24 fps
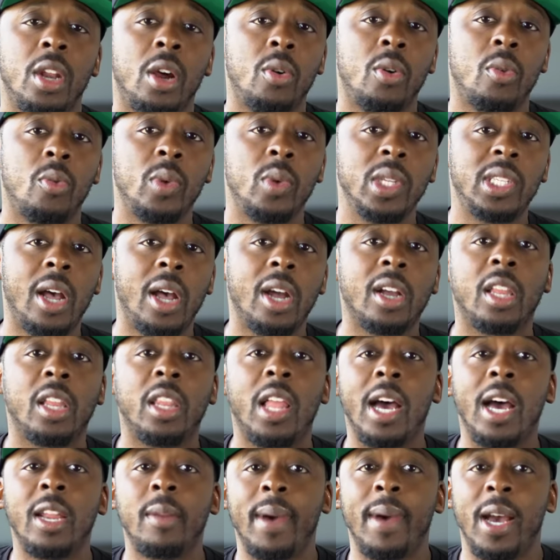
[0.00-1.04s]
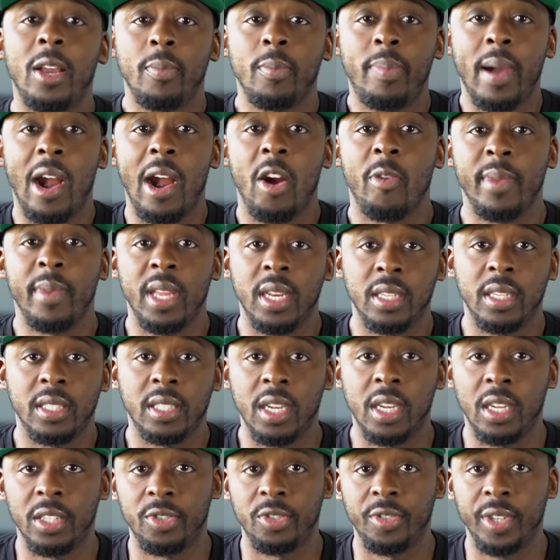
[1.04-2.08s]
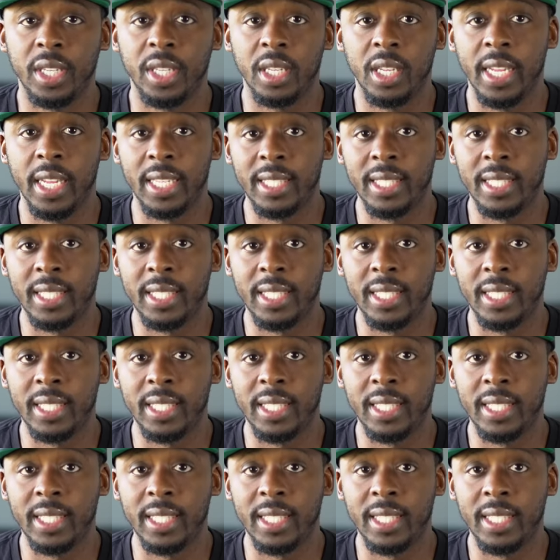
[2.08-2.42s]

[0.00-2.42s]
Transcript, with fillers: You know, we talk a lot about empowerment in this country,